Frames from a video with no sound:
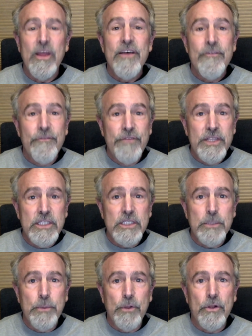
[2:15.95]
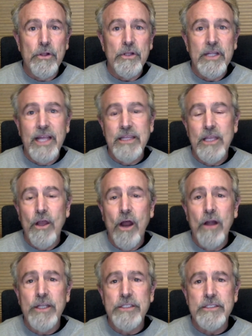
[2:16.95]
visible like the
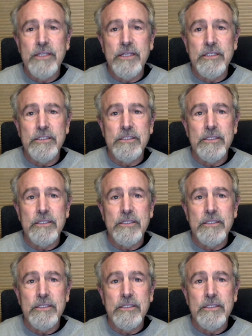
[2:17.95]
artist does.